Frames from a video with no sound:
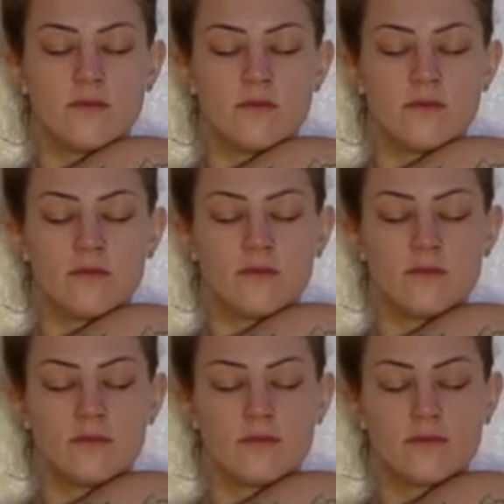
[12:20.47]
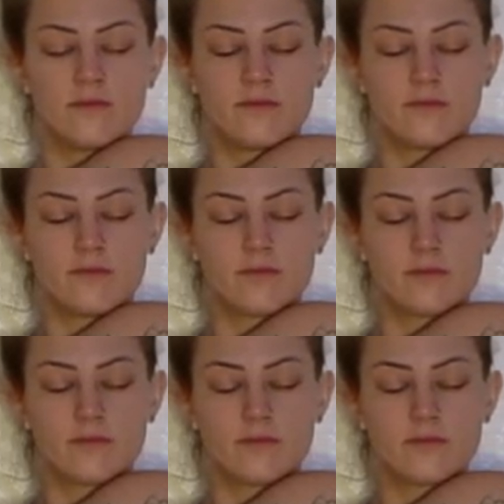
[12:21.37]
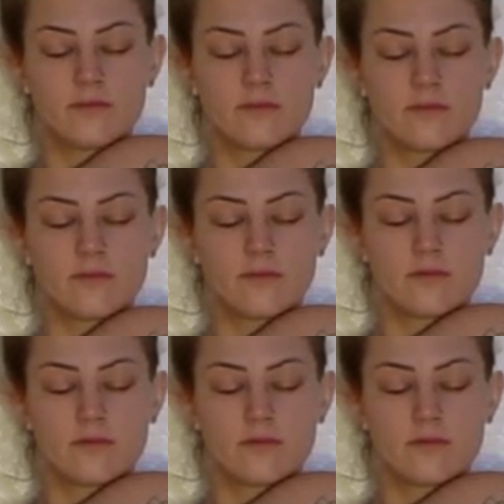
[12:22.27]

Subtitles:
(silence)